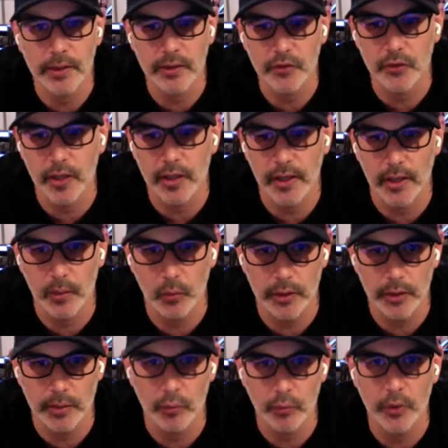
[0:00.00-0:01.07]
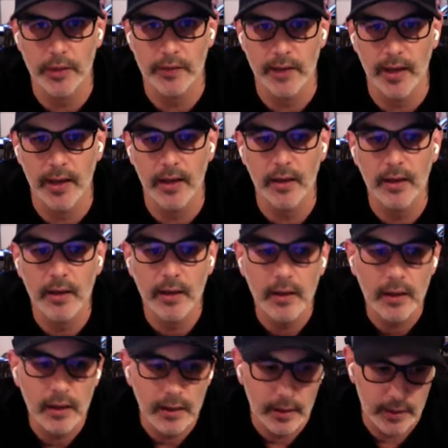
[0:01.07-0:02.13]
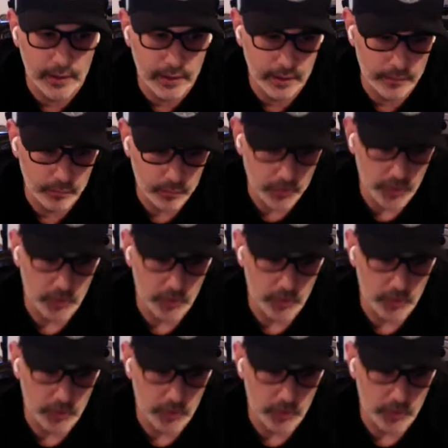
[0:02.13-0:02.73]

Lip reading: And so I kind of wanted to bring that and kind of,